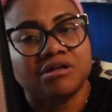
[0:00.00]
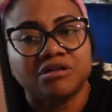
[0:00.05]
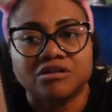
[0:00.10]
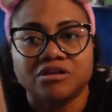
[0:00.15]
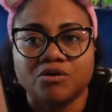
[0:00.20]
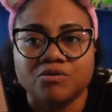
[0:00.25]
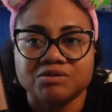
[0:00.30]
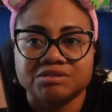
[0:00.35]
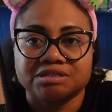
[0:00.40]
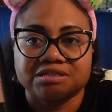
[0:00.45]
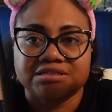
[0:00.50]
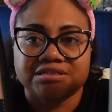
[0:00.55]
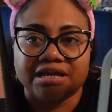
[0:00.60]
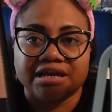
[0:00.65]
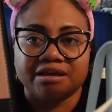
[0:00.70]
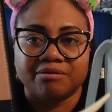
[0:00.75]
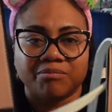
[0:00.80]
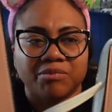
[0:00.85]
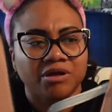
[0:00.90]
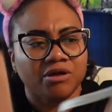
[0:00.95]
No, was the
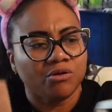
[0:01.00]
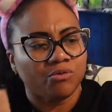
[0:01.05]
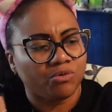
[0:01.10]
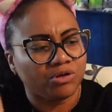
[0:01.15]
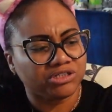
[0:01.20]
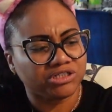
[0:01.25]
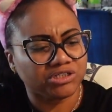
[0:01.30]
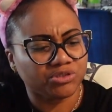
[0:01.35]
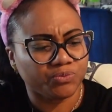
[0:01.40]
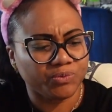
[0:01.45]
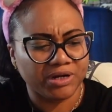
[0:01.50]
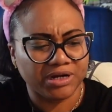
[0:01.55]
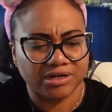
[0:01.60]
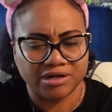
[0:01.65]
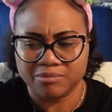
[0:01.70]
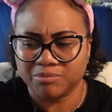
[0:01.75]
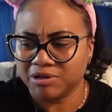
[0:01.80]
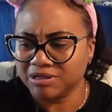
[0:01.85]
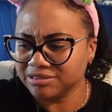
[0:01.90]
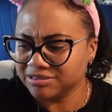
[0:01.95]
same, which is weird.
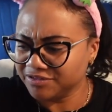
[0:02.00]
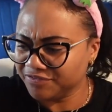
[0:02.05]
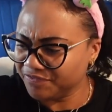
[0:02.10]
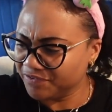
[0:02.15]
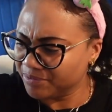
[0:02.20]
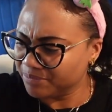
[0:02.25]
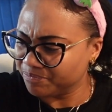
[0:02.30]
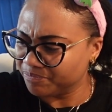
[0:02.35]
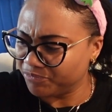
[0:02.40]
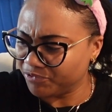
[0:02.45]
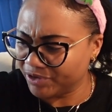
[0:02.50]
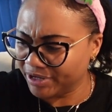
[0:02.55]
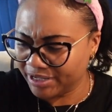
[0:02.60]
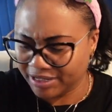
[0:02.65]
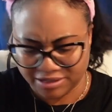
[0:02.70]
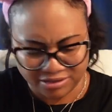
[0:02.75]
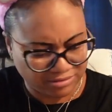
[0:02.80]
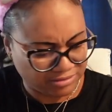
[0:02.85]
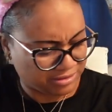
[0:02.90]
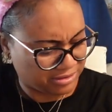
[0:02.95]
They're both different
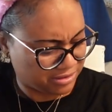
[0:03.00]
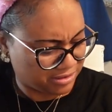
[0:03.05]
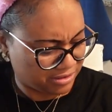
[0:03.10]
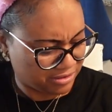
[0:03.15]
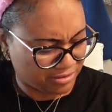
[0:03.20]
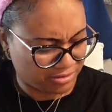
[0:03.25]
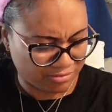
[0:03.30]
brands.